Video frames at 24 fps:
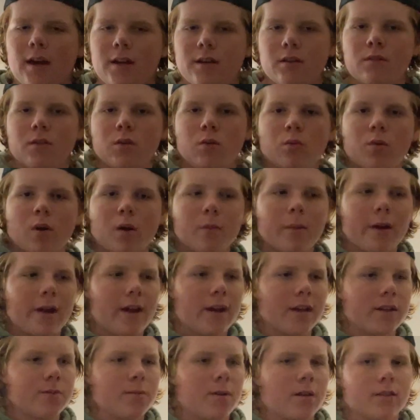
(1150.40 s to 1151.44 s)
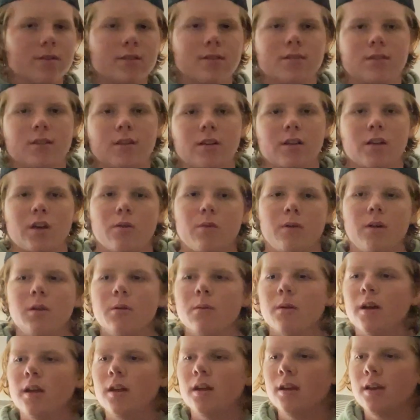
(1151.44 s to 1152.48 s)
don't know where my Xbox is gonna go
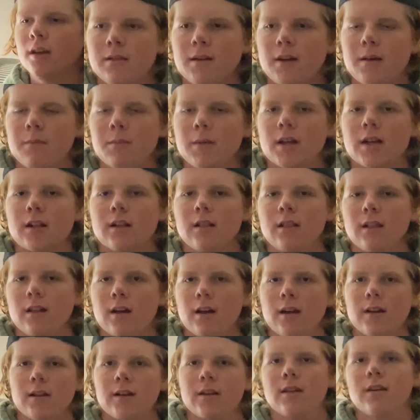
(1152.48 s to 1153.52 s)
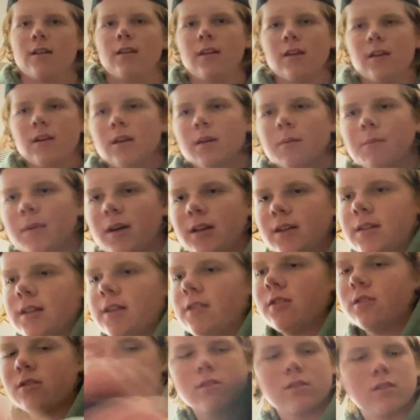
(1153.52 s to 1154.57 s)
anyway. I have my clock, my
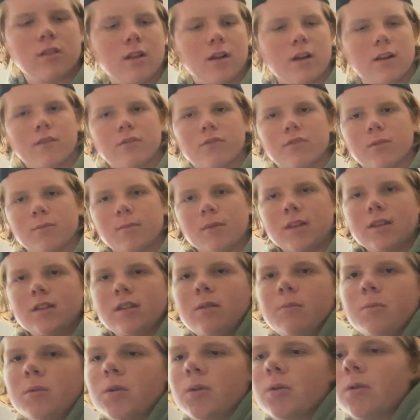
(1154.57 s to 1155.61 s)
digital clock from my TEMU